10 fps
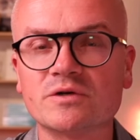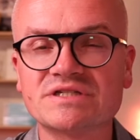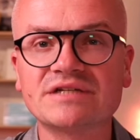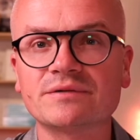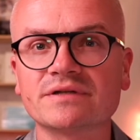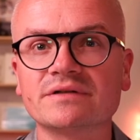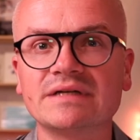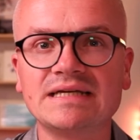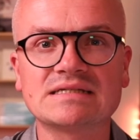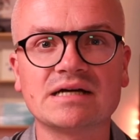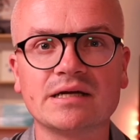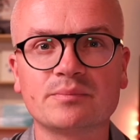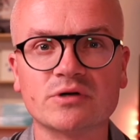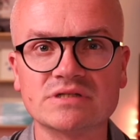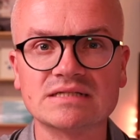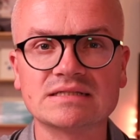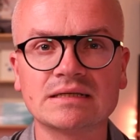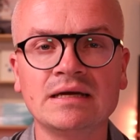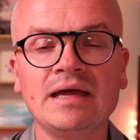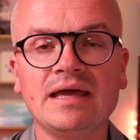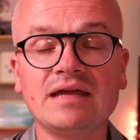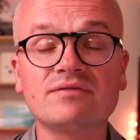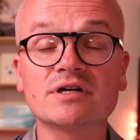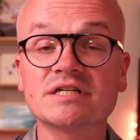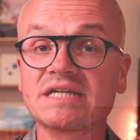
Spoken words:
serial ESI processing. In Varnish